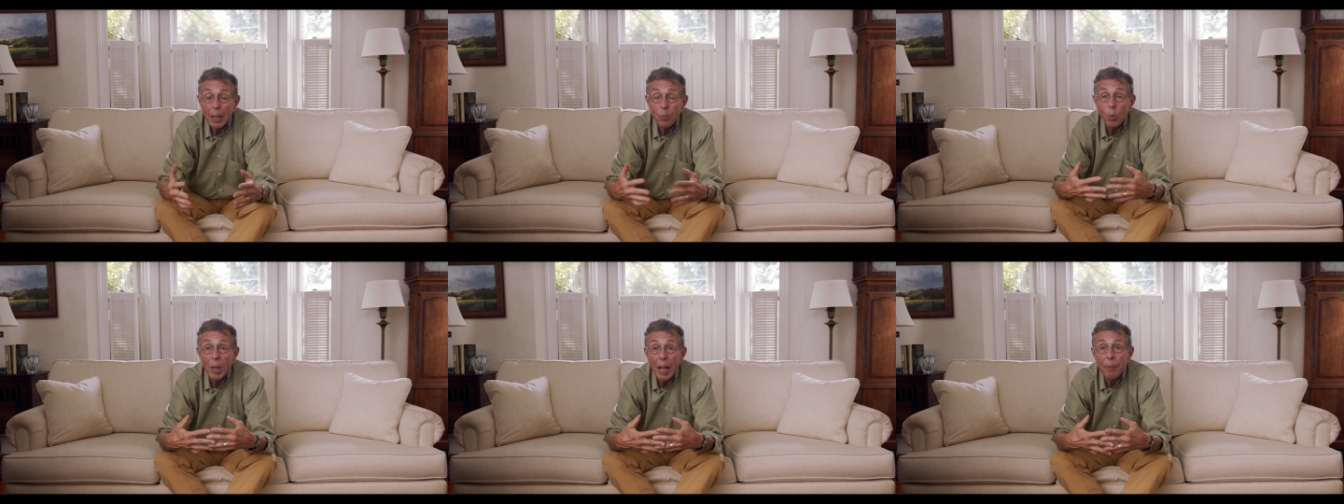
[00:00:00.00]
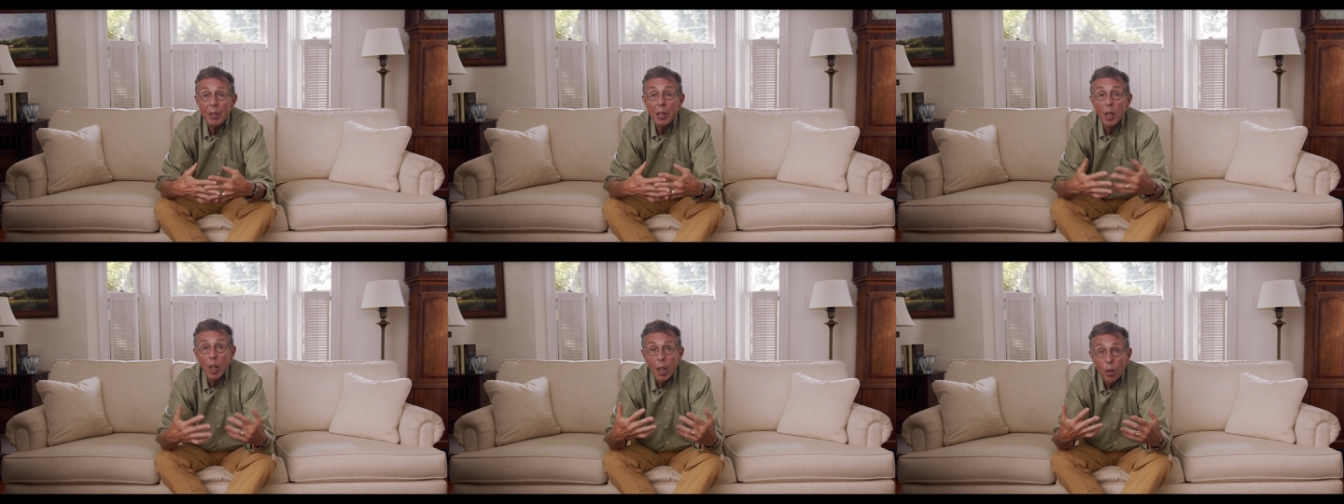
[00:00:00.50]
and we're
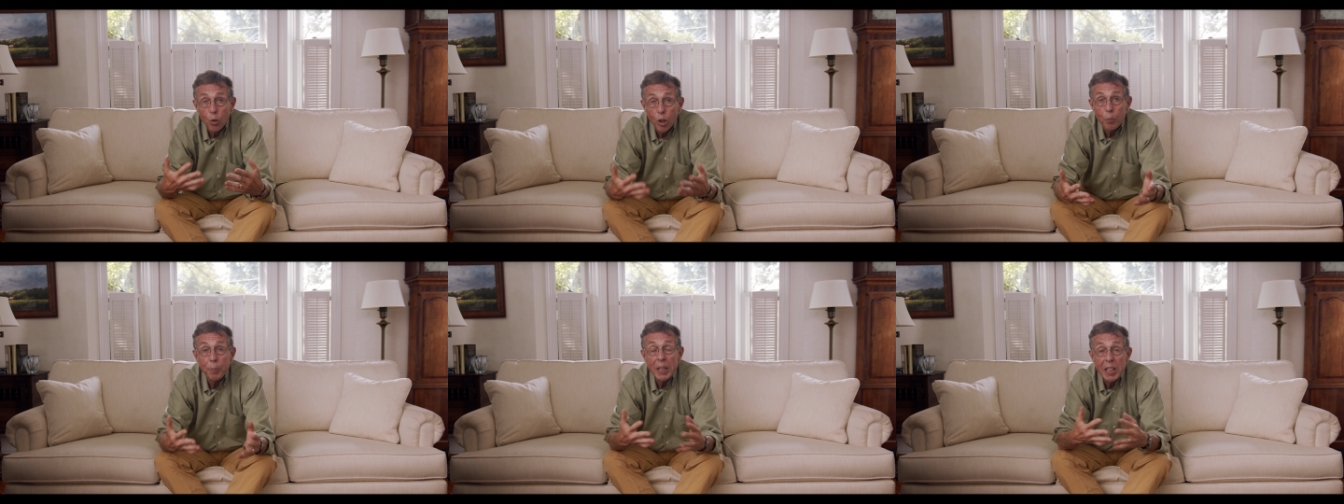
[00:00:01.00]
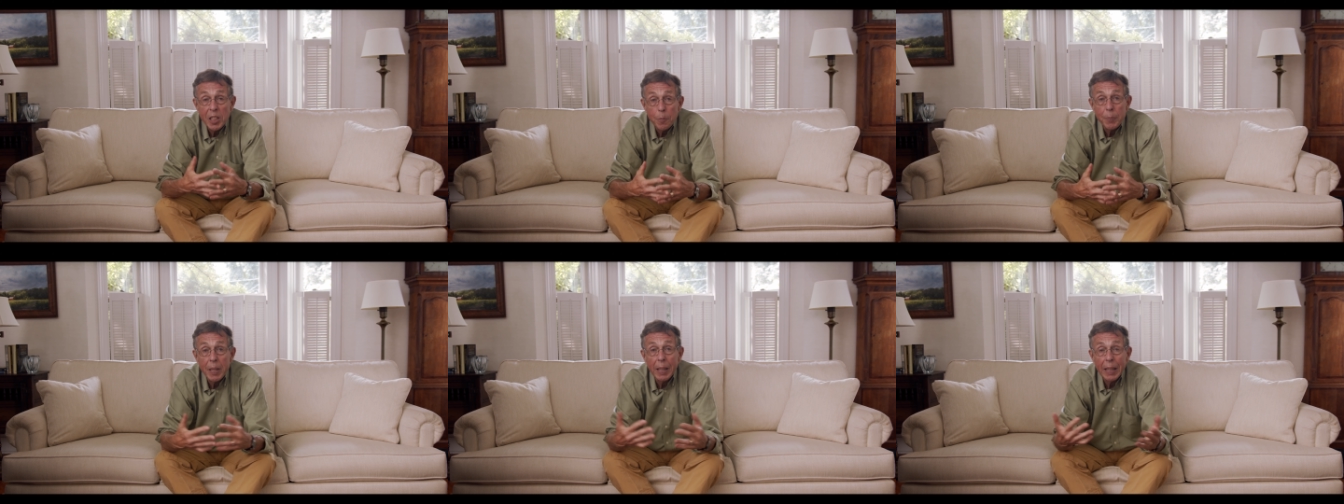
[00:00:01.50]
having literal
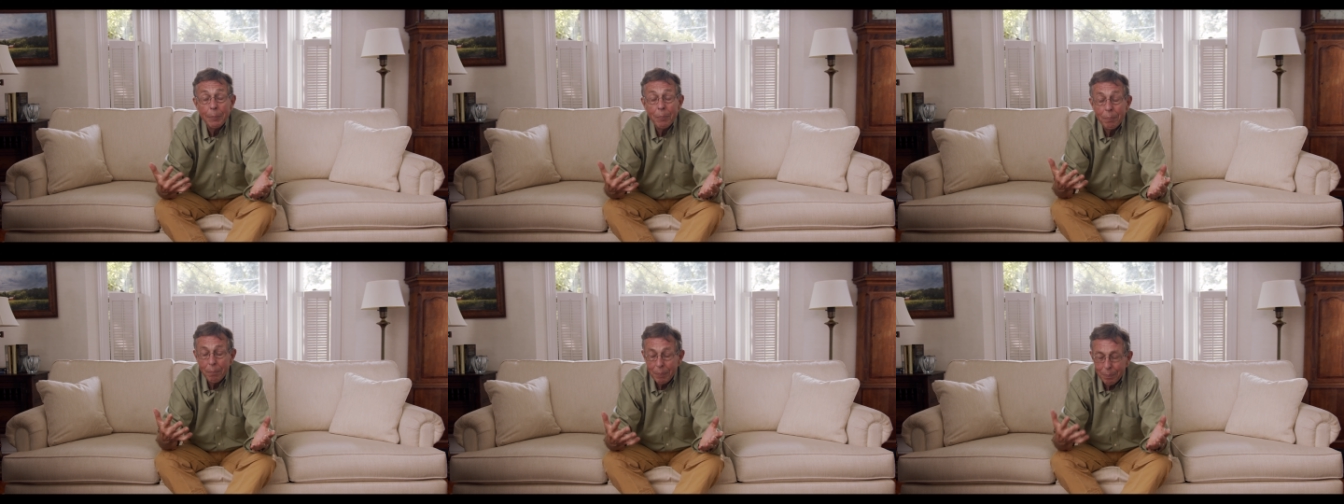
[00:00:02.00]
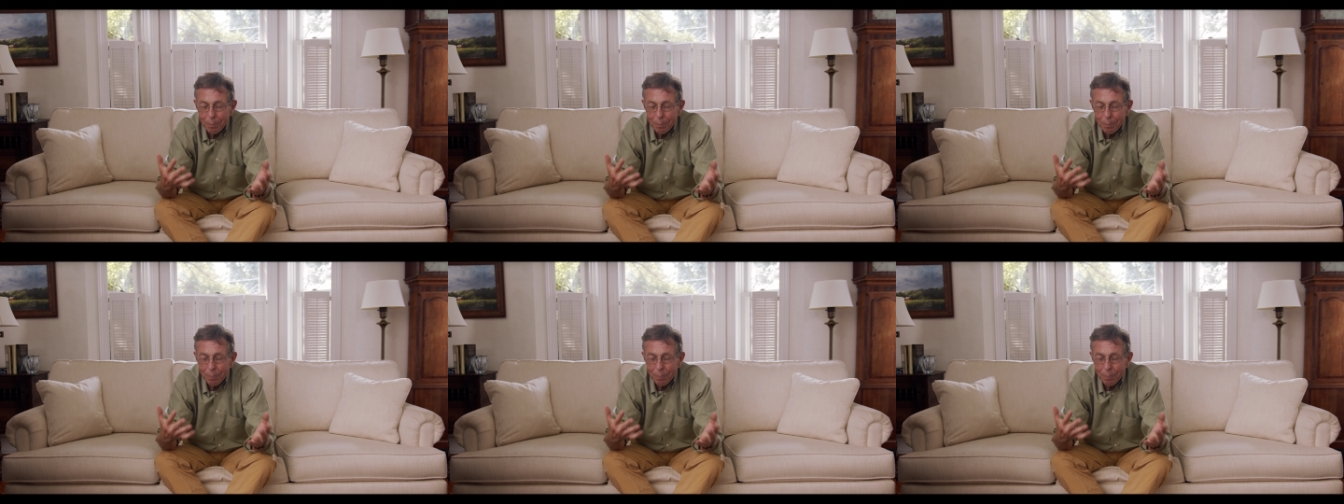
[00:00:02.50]
peacekeeping